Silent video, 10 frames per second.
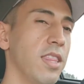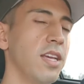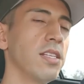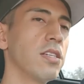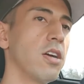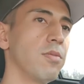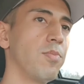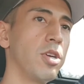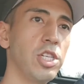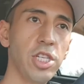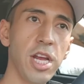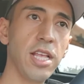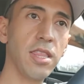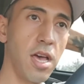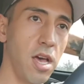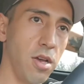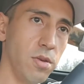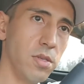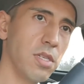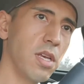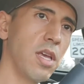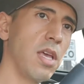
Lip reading: I think it's called Appreciate the Hose.